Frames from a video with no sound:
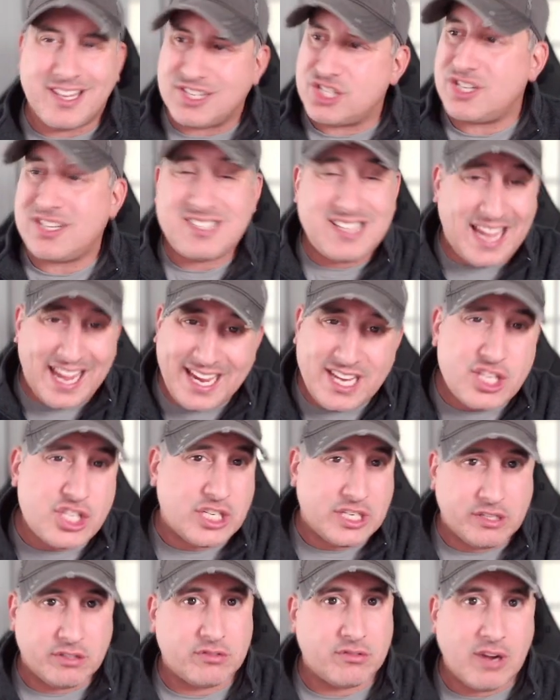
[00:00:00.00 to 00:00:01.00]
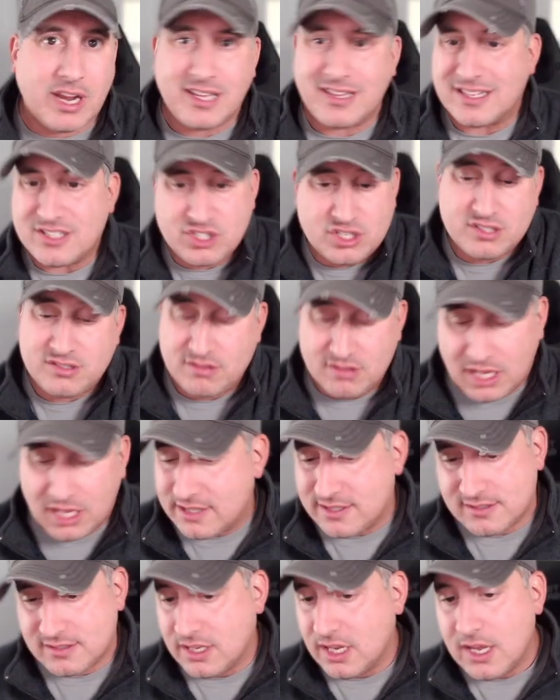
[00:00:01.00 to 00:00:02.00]
She's aging, right? This
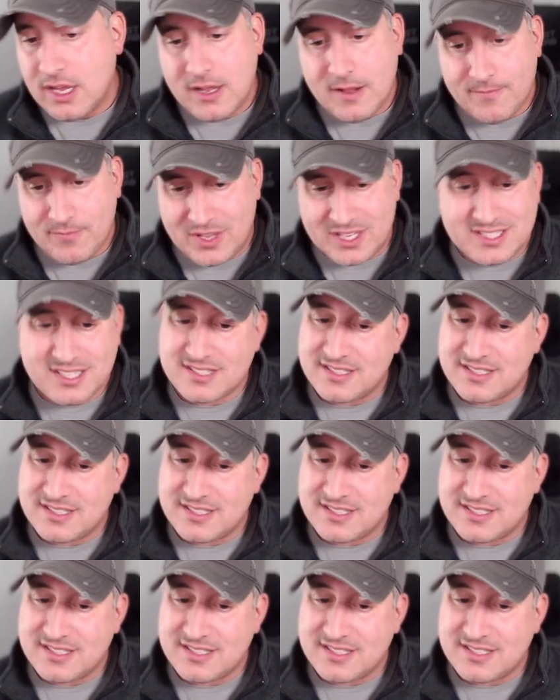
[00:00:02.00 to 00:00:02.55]
is